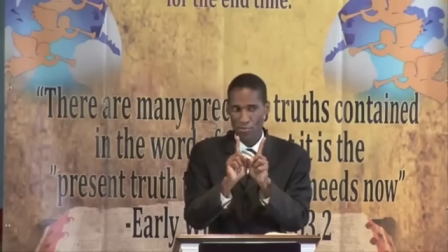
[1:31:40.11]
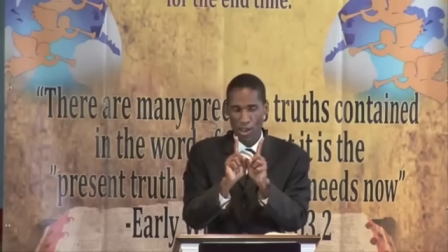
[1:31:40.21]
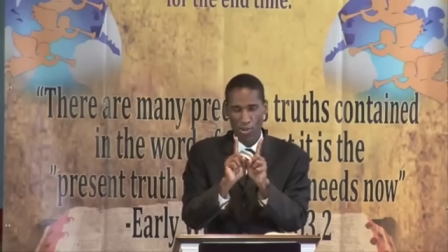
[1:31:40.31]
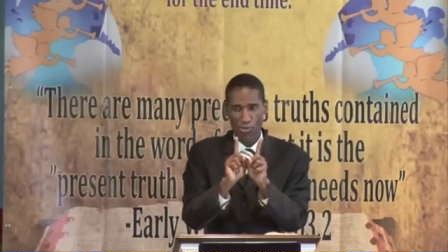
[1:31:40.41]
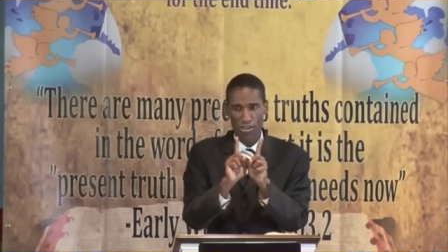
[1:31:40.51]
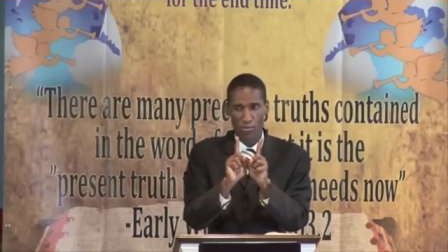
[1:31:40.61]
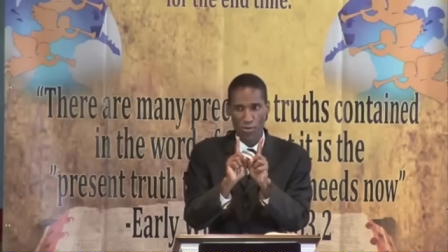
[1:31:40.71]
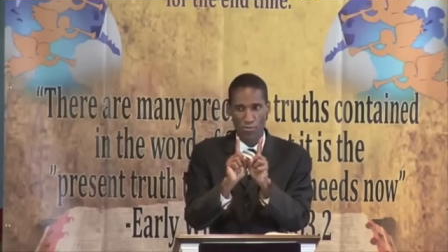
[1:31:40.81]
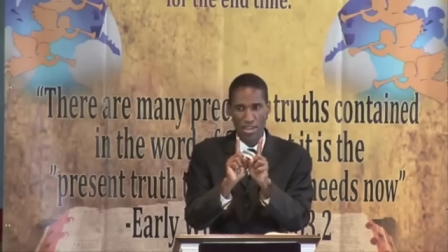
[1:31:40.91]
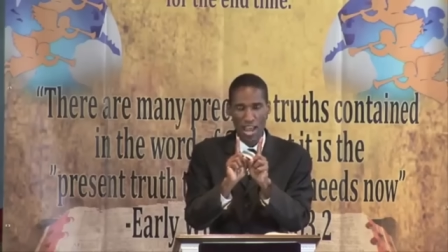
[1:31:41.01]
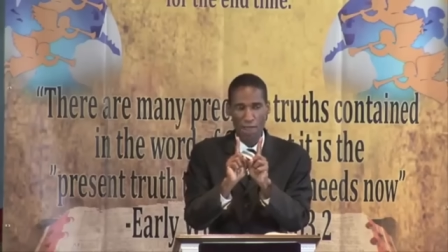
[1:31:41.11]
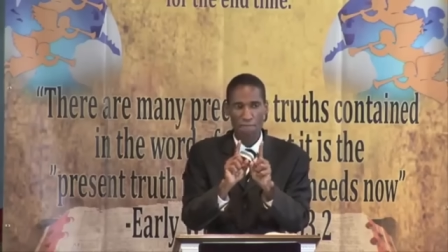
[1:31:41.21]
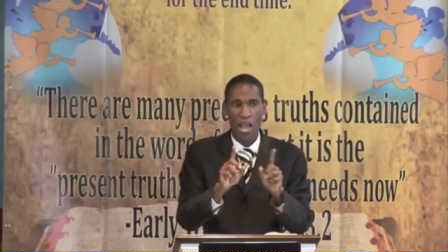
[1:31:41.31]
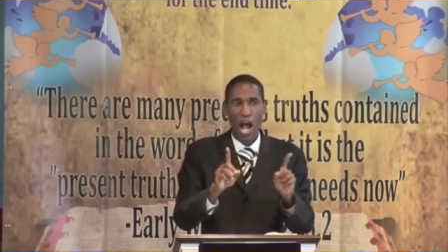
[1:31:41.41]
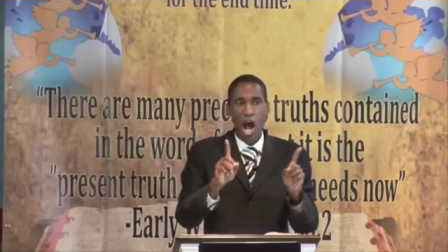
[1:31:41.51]
following with me now,
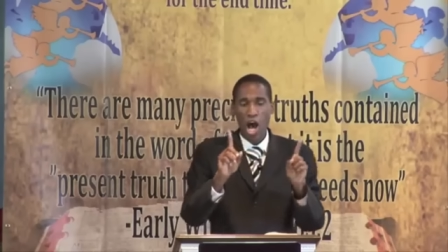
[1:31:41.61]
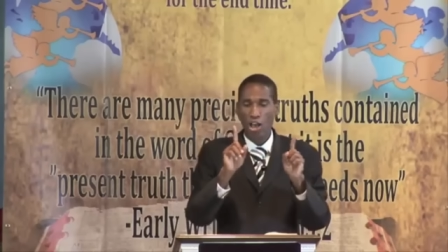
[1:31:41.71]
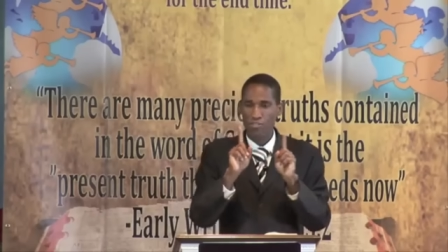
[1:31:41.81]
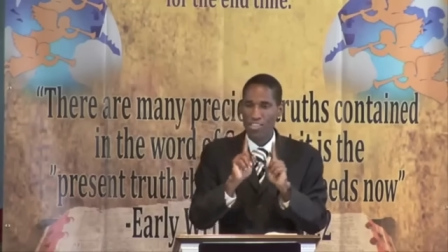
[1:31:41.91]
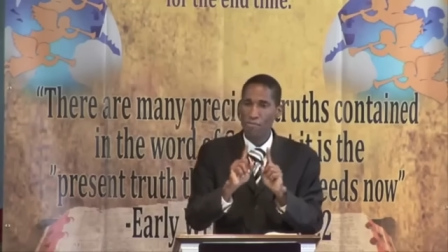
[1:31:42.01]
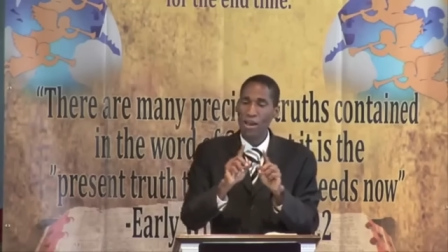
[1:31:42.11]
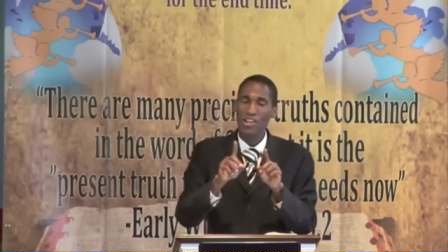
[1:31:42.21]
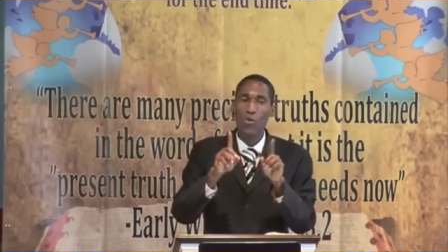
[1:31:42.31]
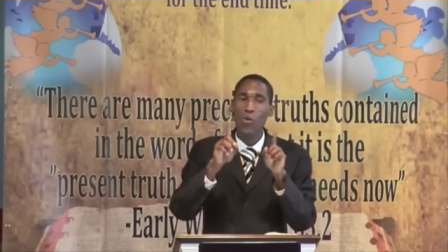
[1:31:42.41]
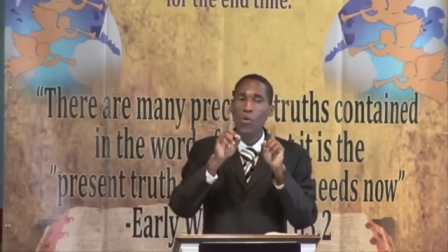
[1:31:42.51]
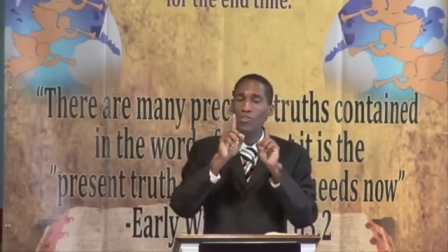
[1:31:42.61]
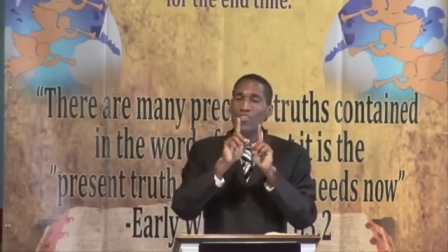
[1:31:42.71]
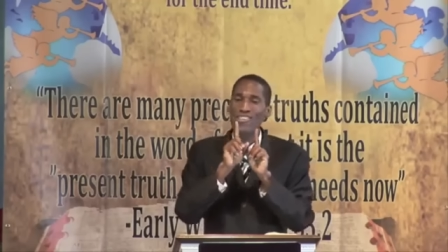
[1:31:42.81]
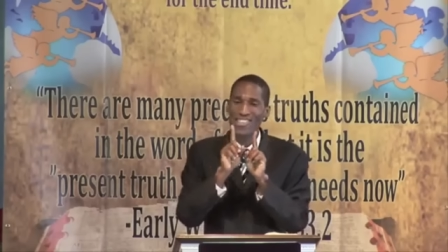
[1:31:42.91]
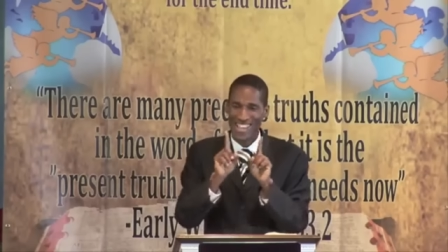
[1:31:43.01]
of somebody who was
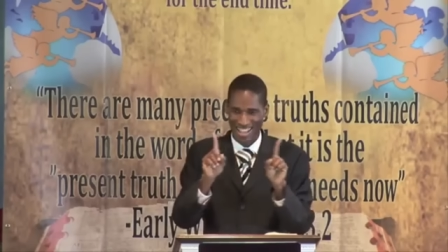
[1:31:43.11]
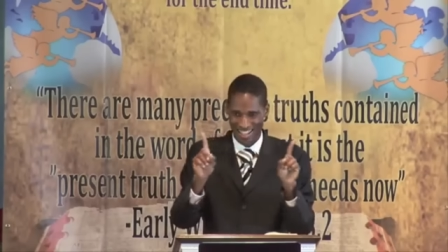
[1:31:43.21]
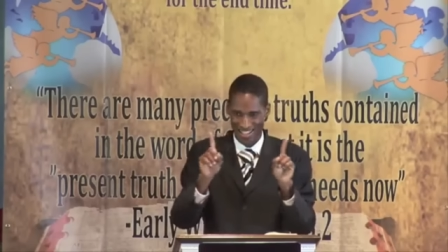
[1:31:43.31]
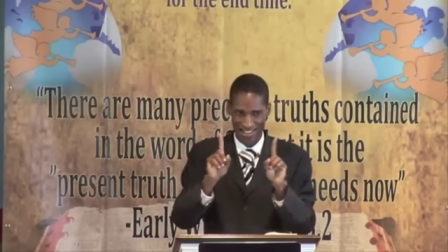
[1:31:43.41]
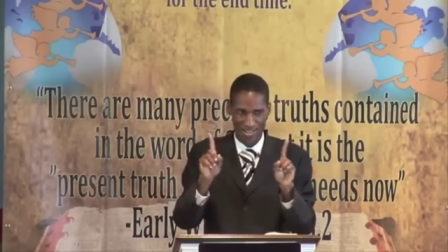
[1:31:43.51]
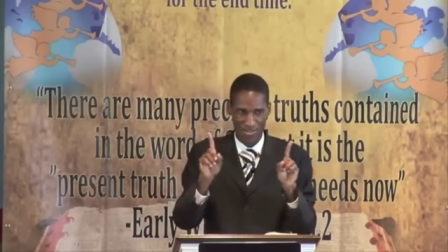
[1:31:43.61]
sick.